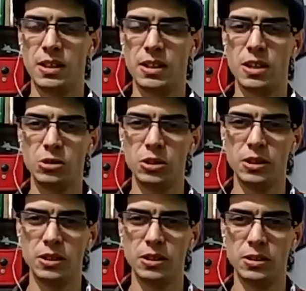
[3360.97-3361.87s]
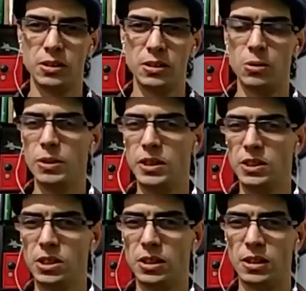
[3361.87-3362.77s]
country
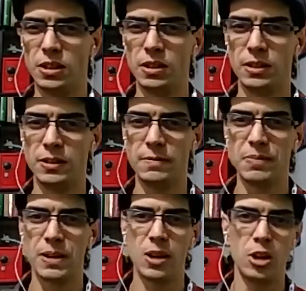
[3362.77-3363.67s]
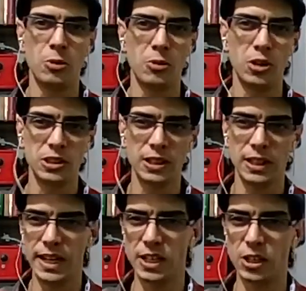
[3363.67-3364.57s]
rich, almost
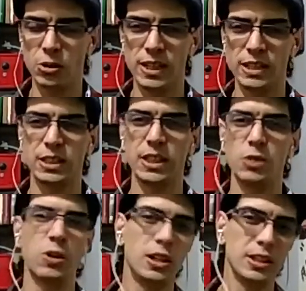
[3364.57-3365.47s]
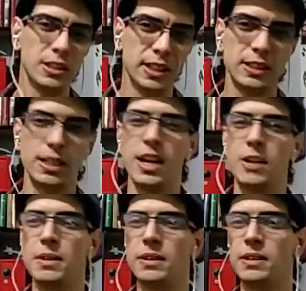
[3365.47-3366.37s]
like USA was that
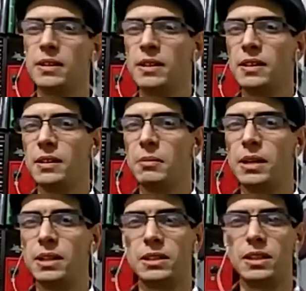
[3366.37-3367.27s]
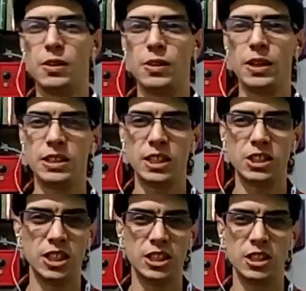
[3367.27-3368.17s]
time. But the things has
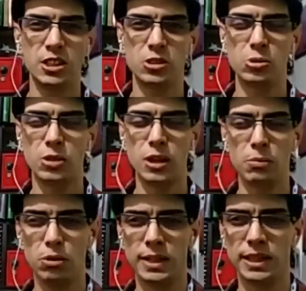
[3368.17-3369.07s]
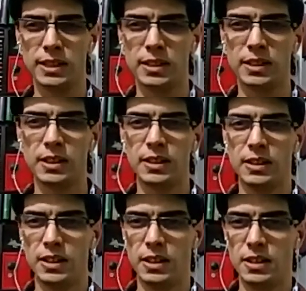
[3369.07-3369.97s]
changed to republic,
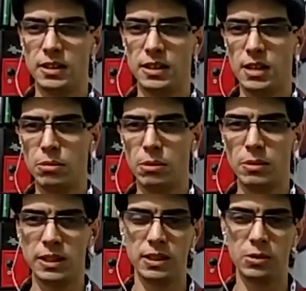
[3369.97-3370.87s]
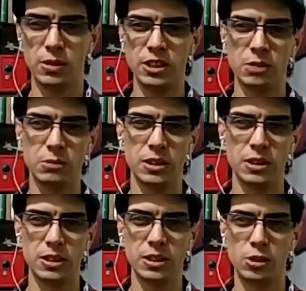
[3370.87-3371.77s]
and the republic regime
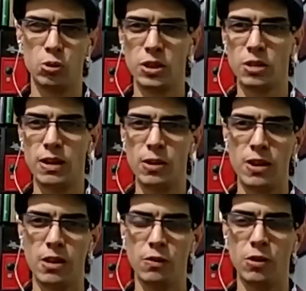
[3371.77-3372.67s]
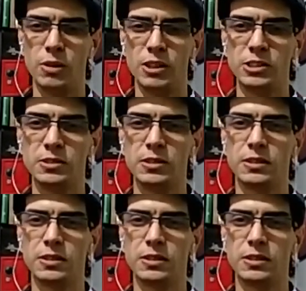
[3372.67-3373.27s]
didn't work very well for Brazil.